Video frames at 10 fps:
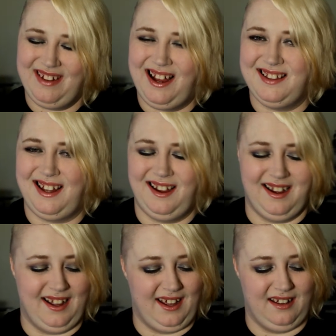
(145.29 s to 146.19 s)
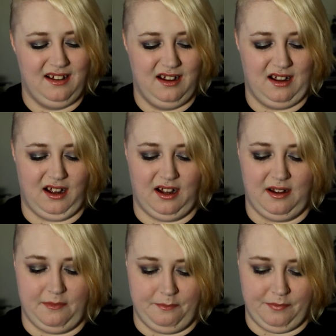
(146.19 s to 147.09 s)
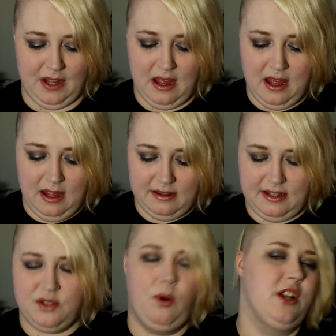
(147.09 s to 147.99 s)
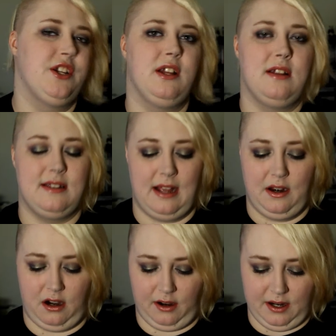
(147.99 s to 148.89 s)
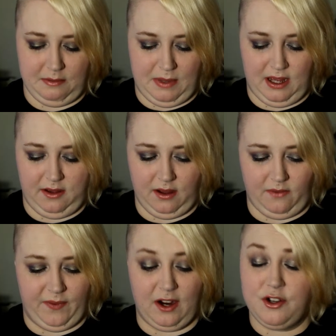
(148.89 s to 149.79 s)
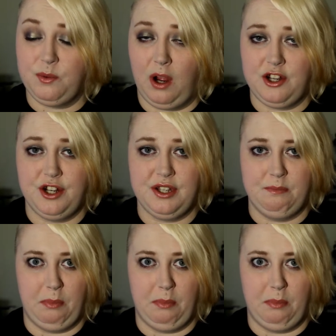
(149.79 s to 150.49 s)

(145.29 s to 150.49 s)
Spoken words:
on the eye. The swatches on the side are going to be finger swatches,